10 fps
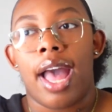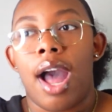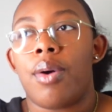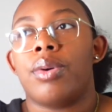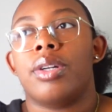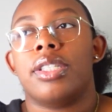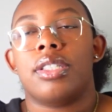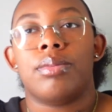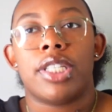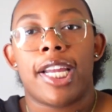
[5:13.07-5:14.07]
hour and
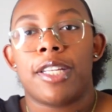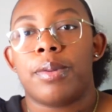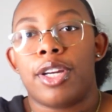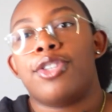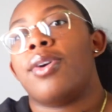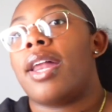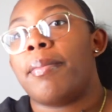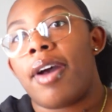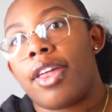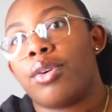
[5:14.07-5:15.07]
some change because you got to
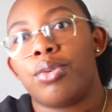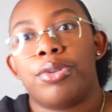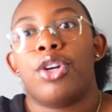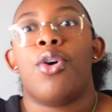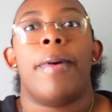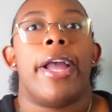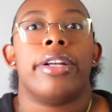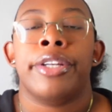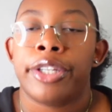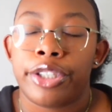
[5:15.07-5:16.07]
buy the Uber to go
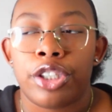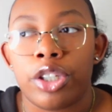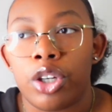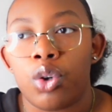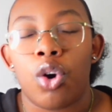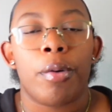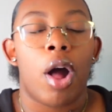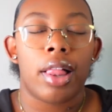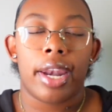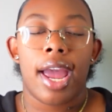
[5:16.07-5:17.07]
back to your dorm,
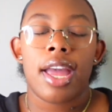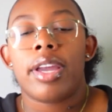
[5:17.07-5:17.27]
all of that.